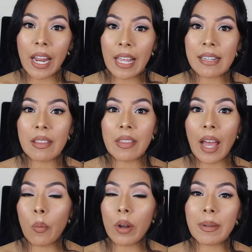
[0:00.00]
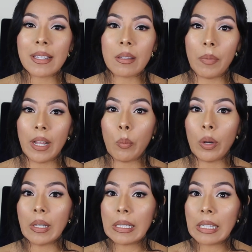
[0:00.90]
and that would have been something I
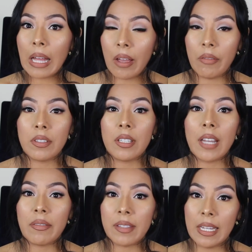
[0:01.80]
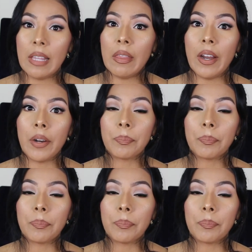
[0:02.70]
would have loved to have seen there.